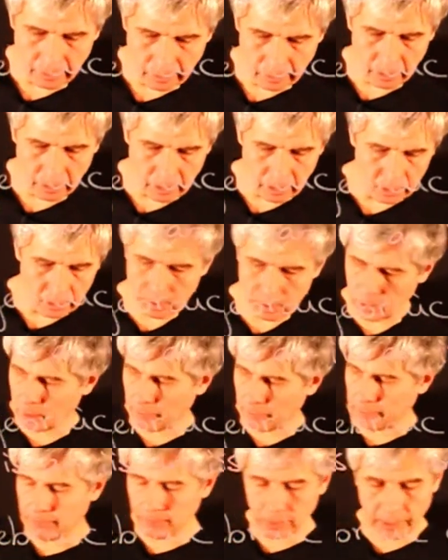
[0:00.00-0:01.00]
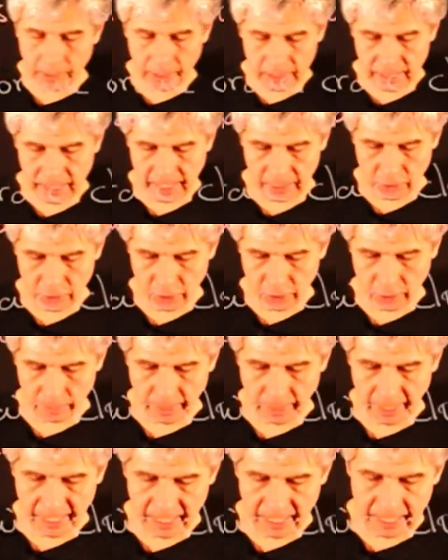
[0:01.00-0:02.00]
this field extension
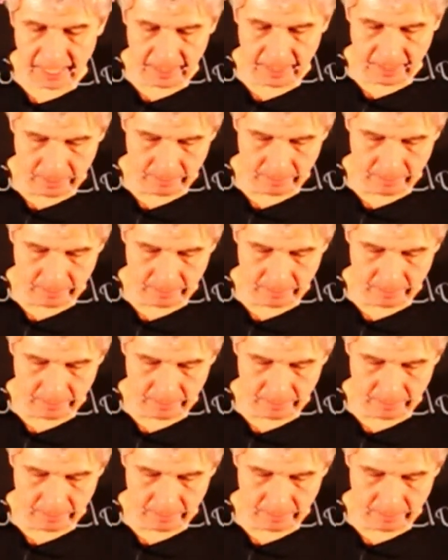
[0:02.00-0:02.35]
by E.